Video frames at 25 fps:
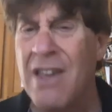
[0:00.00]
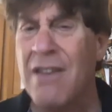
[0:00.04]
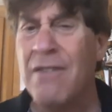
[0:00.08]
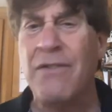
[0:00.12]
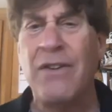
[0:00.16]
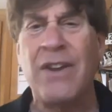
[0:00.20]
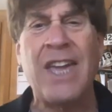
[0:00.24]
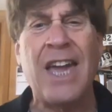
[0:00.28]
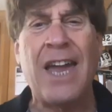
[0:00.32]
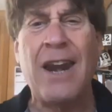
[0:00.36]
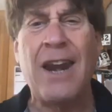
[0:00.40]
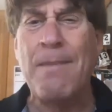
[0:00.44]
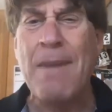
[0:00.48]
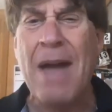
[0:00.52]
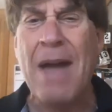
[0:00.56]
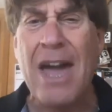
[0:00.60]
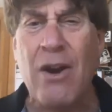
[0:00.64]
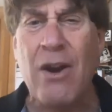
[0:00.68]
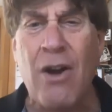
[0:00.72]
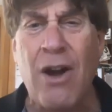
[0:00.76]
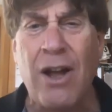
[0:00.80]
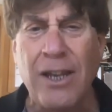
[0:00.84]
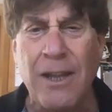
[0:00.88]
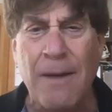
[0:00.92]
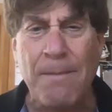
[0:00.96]
Forget about
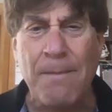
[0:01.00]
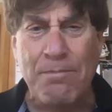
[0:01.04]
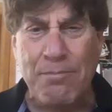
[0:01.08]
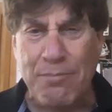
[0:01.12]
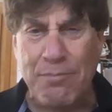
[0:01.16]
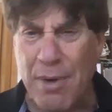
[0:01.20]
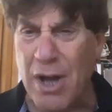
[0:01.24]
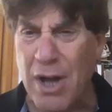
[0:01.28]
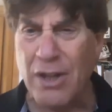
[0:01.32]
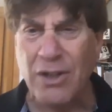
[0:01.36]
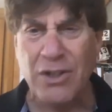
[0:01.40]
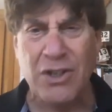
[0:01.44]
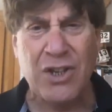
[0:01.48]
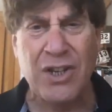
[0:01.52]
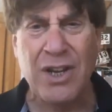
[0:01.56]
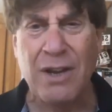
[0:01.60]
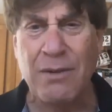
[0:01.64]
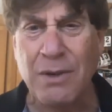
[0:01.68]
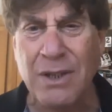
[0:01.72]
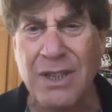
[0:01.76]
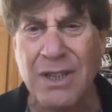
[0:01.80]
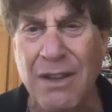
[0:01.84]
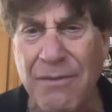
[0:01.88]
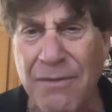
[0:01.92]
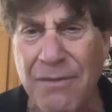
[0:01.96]
all the bullshit
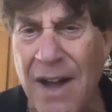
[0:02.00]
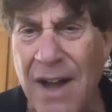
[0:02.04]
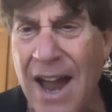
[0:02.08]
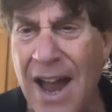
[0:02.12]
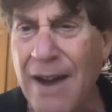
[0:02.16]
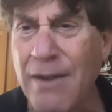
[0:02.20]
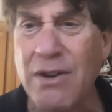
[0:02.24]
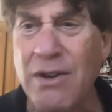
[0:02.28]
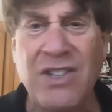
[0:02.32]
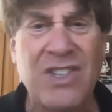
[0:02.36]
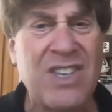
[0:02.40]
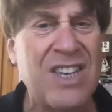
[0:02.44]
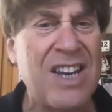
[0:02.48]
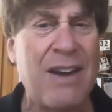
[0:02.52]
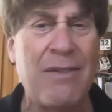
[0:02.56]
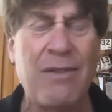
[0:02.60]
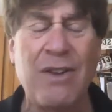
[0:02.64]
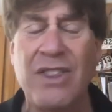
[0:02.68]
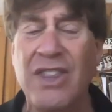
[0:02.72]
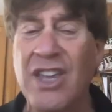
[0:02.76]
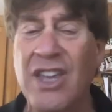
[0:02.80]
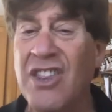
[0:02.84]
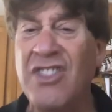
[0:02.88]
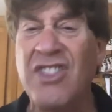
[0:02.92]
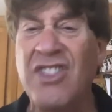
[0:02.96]
with the virus and
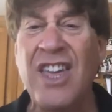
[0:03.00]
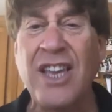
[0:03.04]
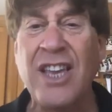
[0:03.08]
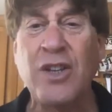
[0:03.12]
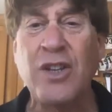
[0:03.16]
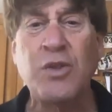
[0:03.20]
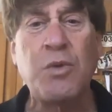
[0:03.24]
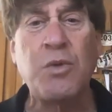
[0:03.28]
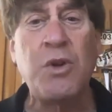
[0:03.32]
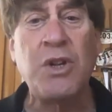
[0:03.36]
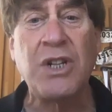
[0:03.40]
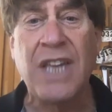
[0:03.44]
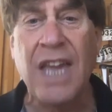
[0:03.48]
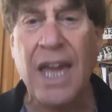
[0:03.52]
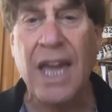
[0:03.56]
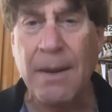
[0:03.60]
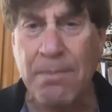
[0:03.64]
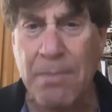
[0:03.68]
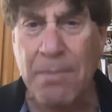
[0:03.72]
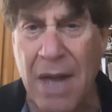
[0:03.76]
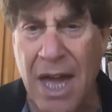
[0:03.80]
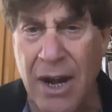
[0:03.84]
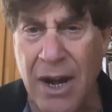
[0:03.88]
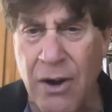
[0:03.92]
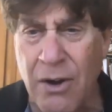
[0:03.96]
everything. Things will get
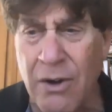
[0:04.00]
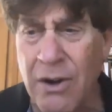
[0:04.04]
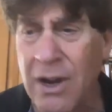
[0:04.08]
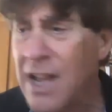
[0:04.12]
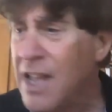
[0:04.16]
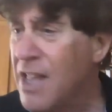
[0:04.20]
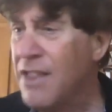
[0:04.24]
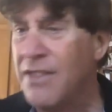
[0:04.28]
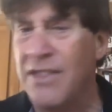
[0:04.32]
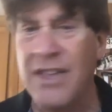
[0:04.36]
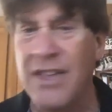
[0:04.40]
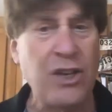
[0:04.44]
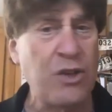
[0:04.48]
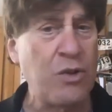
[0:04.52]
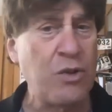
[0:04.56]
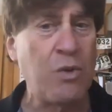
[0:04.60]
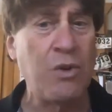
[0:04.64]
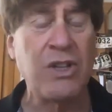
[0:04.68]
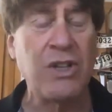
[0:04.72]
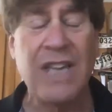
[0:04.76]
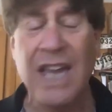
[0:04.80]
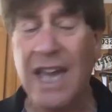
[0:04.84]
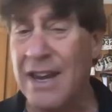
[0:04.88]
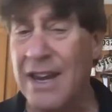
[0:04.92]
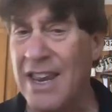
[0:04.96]
better. Things
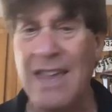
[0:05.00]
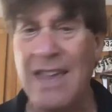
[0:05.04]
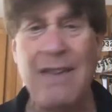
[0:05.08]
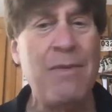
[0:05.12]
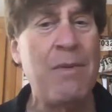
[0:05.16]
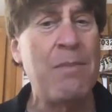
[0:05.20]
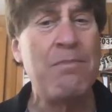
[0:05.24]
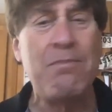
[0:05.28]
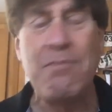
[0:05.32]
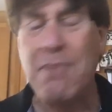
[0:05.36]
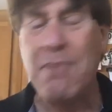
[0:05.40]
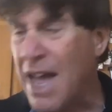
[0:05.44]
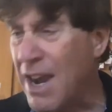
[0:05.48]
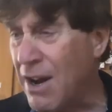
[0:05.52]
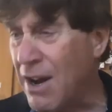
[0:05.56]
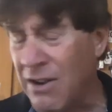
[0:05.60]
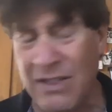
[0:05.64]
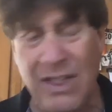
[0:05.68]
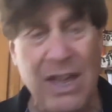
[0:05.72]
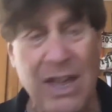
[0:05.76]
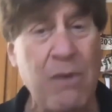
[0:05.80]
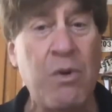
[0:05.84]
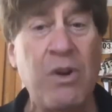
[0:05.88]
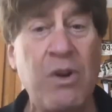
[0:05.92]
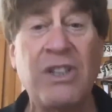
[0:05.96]
will get even better.
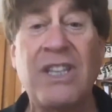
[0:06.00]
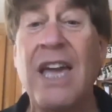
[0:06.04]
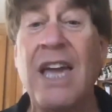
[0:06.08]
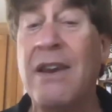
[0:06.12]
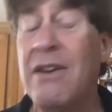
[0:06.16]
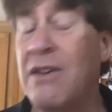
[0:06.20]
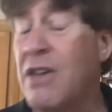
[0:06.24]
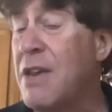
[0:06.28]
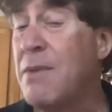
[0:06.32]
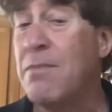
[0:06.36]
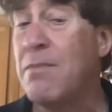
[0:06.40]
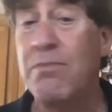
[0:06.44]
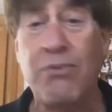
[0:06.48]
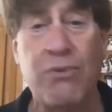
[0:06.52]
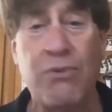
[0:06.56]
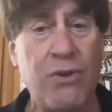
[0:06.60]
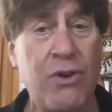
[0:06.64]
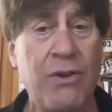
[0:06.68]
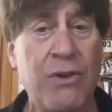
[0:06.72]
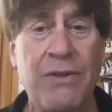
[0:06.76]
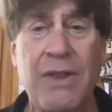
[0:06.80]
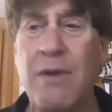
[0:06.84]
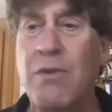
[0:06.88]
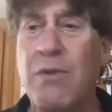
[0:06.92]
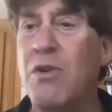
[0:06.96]
They will get
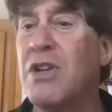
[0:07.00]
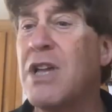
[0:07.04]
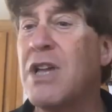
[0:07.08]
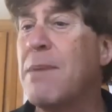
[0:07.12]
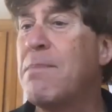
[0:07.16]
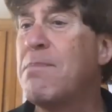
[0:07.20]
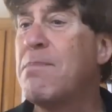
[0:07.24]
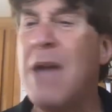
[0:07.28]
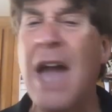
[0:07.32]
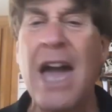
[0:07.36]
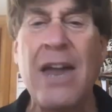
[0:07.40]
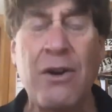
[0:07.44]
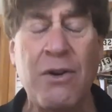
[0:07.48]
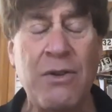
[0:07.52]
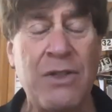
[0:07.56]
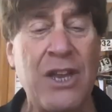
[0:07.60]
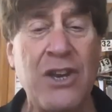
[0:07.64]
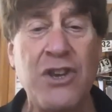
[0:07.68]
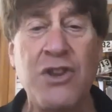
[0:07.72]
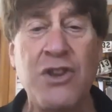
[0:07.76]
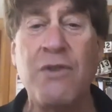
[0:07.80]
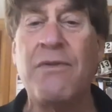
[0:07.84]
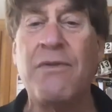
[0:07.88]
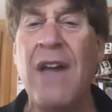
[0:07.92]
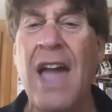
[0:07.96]
improved. They will get better
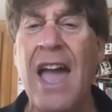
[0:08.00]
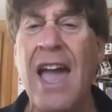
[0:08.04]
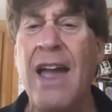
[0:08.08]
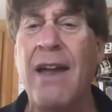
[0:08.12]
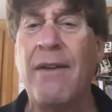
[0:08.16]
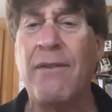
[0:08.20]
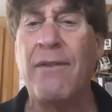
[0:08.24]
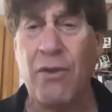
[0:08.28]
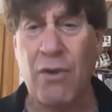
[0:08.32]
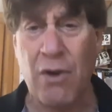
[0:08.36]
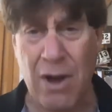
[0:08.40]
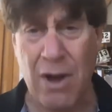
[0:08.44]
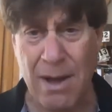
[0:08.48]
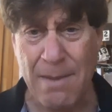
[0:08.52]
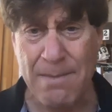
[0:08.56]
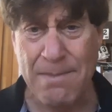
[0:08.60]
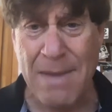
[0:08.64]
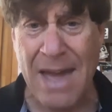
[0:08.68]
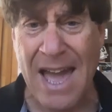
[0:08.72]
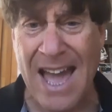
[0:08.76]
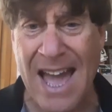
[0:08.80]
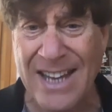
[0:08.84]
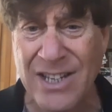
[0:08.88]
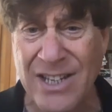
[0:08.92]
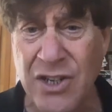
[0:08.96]
than you've ever
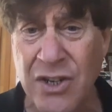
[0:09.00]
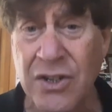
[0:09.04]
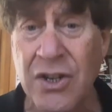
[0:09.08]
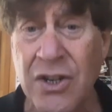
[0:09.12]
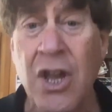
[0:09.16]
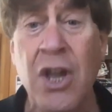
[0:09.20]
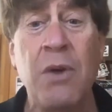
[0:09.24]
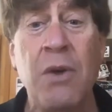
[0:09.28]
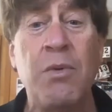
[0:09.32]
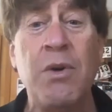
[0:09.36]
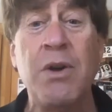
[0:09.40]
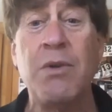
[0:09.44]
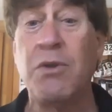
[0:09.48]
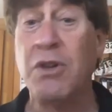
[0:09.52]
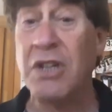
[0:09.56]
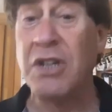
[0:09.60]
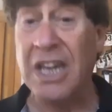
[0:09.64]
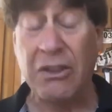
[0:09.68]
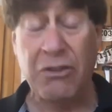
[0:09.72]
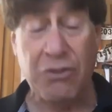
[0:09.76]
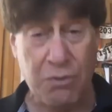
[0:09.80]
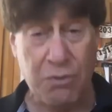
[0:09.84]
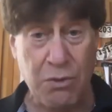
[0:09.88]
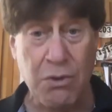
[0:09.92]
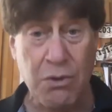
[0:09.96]
imagined. We will
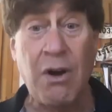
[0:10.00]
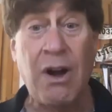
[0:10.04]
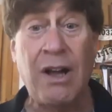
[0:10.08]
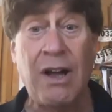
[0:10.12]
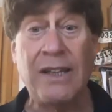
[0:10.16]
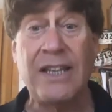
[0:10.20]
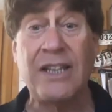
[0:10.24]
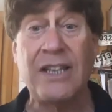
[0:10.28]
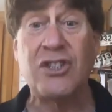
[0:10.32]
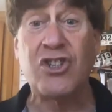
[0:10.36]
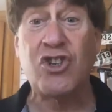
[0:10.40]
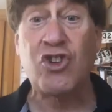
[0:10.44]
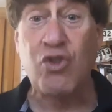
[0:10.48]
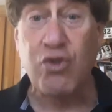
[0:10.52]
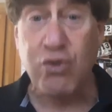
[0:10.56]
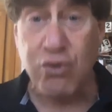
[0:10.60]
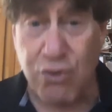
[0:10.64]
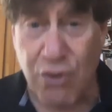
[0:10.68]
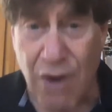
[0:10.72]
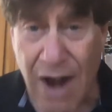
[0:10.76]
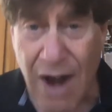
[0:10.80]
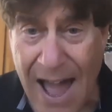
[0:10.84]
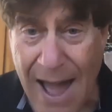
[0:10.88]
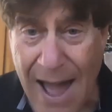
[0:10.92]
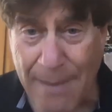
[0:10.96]
get through all this
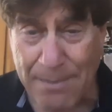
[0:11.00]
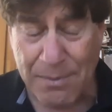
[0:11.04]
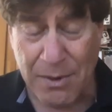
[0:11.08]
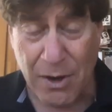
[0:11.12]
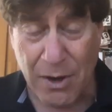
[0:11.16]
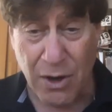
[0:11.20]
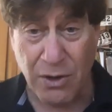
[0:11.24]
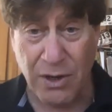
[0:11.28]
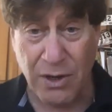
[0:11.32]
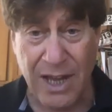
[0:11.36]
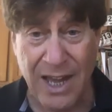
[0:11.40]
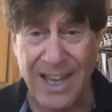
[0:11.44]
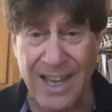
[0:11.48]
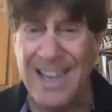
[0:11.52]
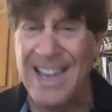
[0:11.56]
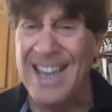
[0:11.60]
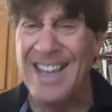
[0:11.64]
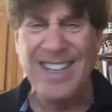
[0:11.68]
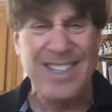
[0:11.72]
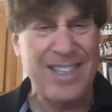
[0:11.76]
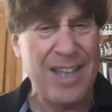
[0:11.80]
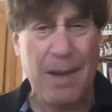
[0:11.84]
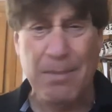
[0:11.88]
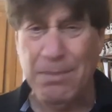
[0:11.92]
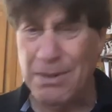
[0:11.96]
crap, okay?
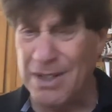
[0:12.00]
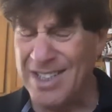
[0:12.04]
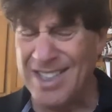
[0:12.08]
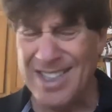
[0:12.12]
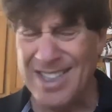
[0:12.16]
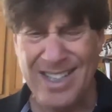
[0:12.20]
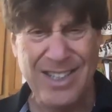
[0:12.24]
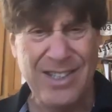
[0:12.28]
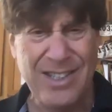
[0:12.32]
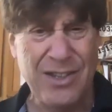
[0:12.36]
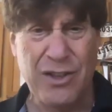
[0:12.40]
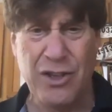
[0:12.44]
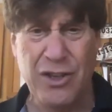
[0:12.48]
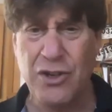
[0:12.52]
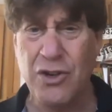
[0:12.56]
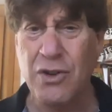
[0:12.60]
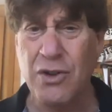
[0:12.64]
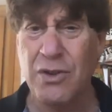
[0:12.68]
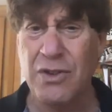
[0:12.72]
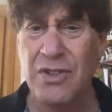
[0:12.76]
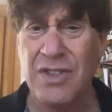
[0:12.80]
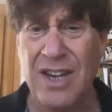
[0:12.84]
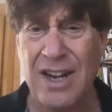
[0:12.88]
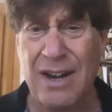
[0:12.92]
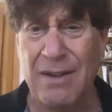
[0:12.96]
Stop listening to the
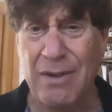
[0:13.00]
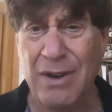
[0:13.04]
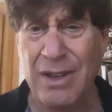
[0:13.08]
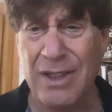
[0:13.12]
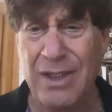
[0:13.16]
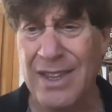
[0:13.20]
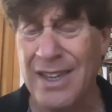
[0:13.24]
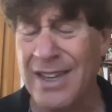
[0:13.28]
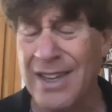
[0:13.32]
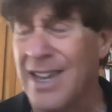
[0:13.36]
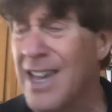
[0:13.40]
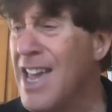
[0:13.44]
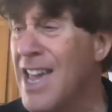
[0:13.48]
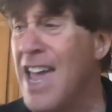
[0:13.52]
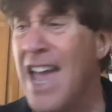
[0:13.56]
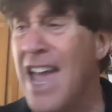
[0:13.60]
news and everything.